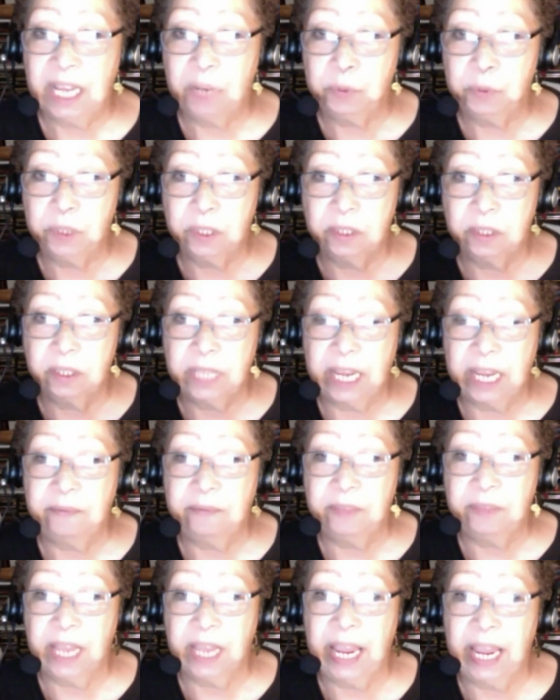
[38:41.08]
would save
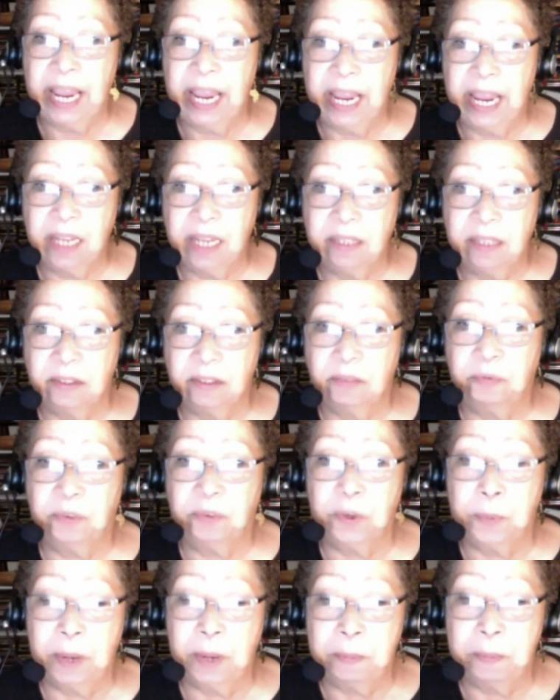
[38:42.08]
the eggs for
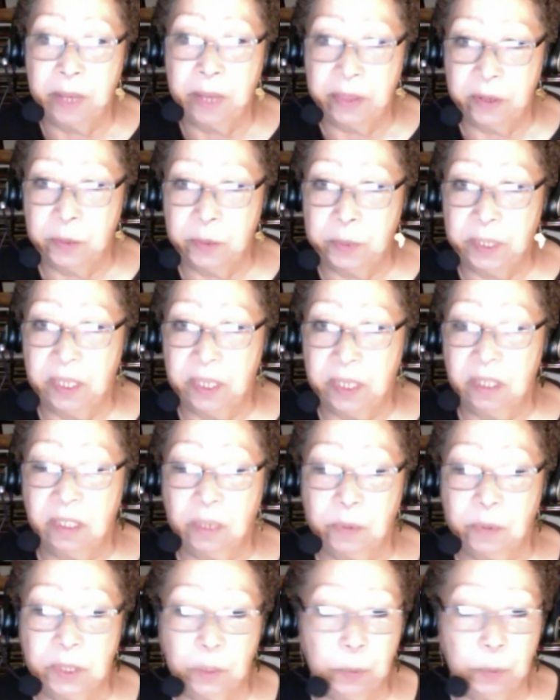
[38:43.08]
my mother because that
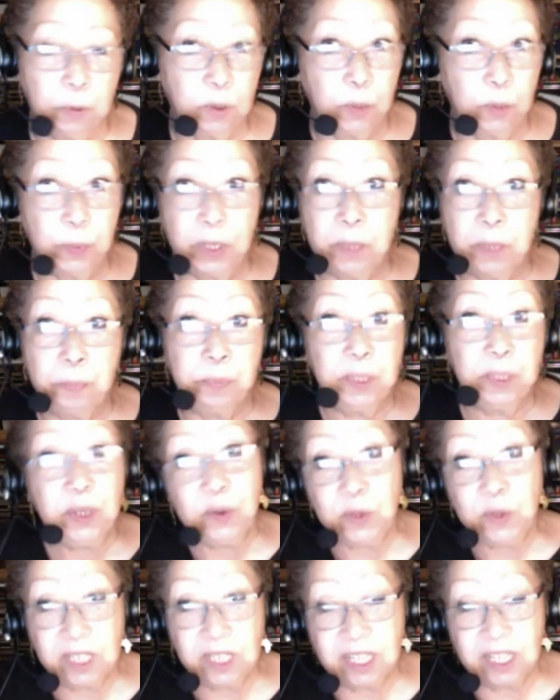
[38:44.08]
was supposed to bring
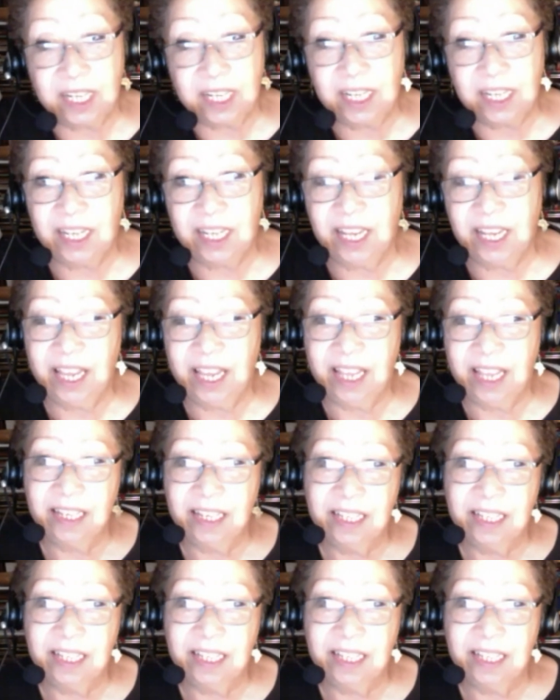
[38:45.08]
beauty and